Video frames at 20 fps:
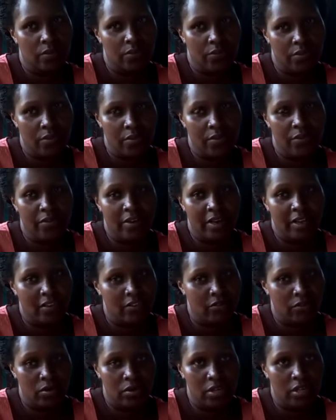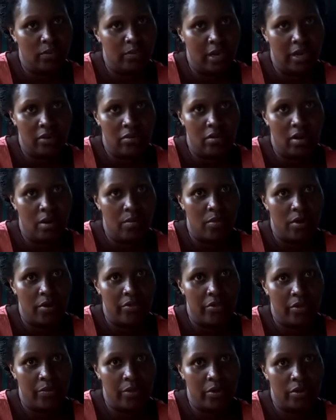So far, it's only my
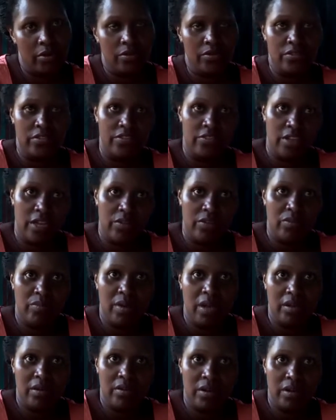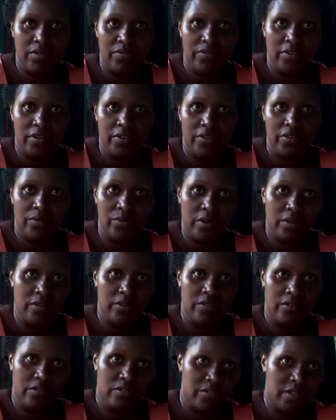grandmother because the side of my grandfather
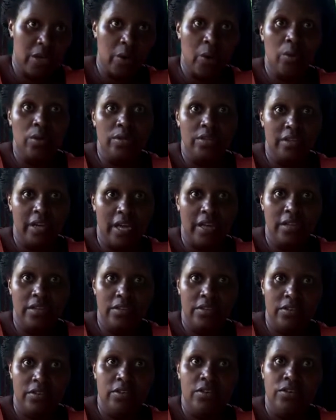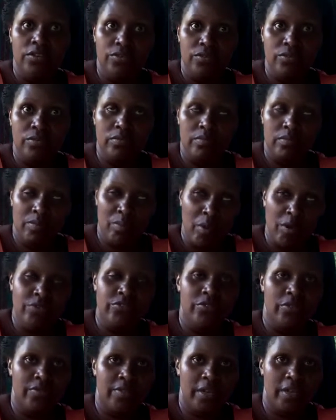was they all died,
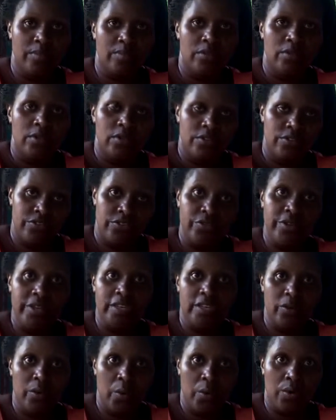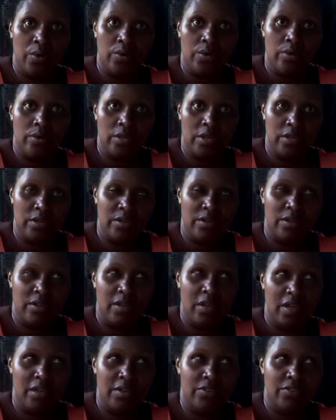most of them during the war in
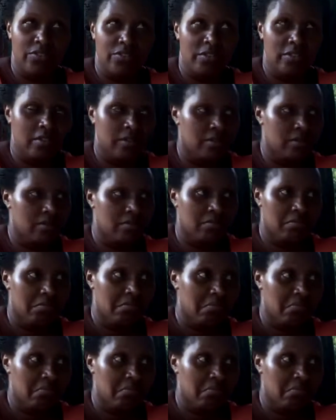19.